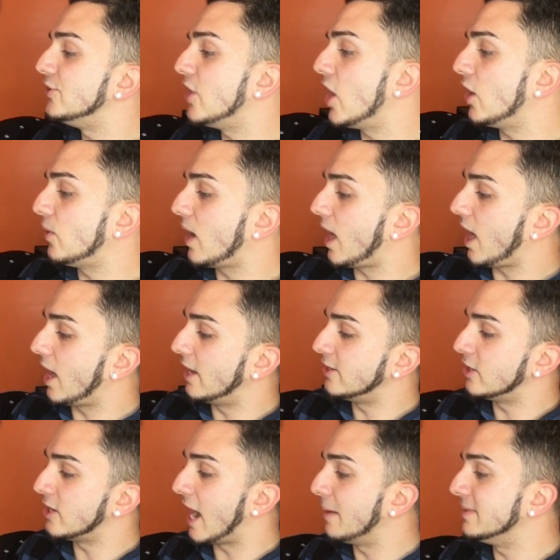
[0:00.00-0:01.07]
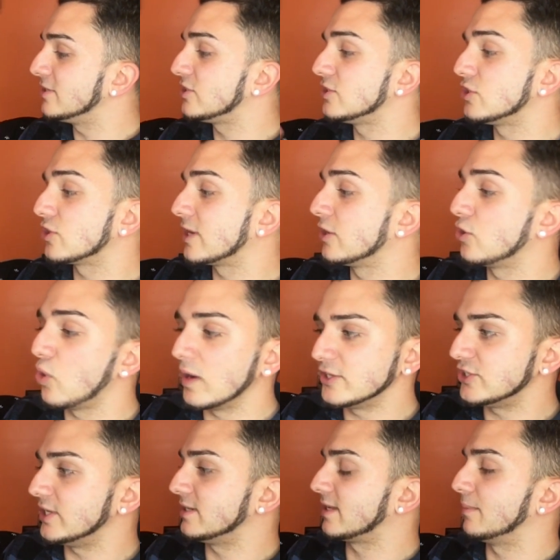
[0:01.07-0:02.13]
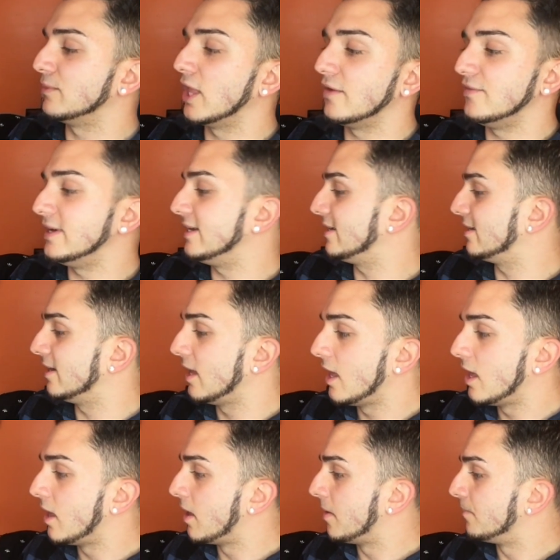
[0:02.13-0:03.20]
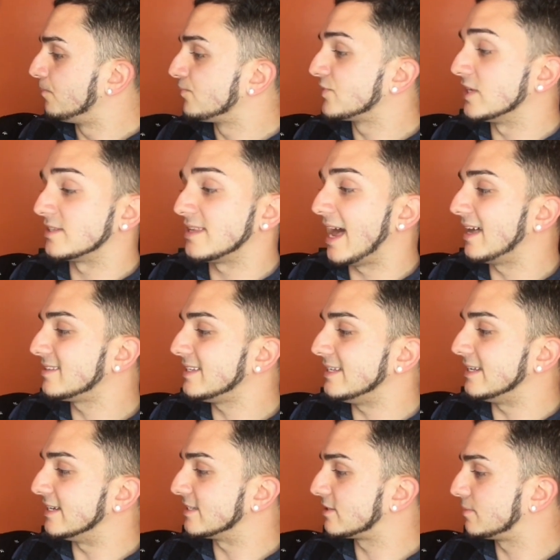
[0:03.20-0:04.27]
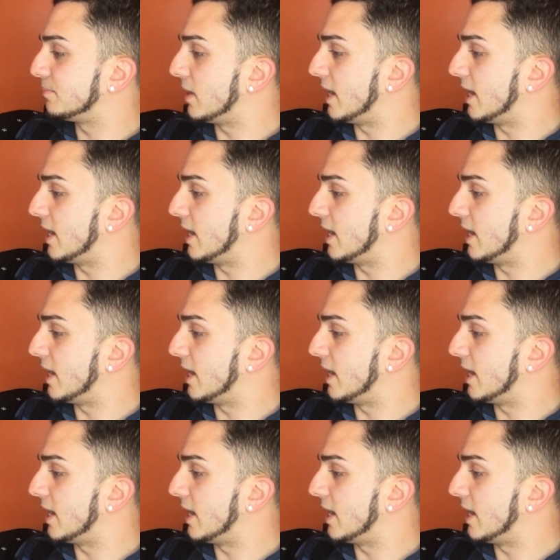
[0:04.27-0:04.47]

No, I, I mean, she's looking gorgeous. I'm loving the sassiness,